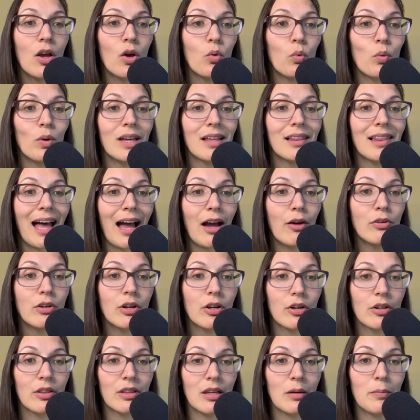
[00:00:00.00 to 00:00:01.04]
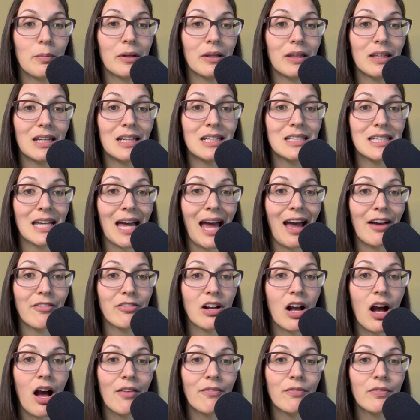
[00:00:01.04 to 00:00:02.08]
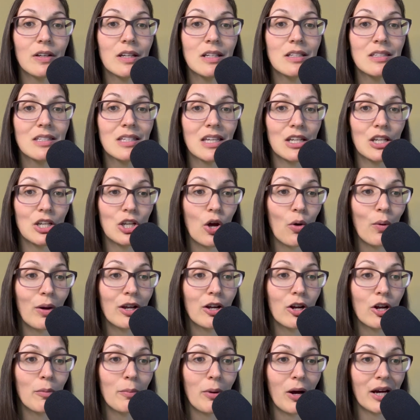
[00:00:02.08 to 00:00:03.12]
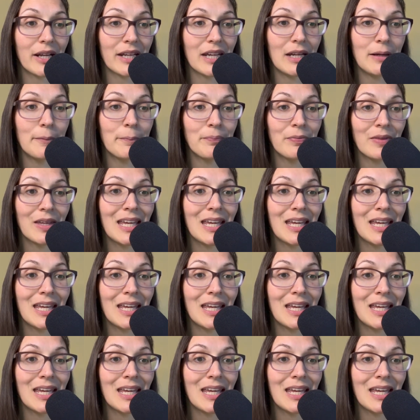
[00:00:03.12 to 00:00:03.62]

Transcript: We allowed her the ability to have confidence in knowing her body,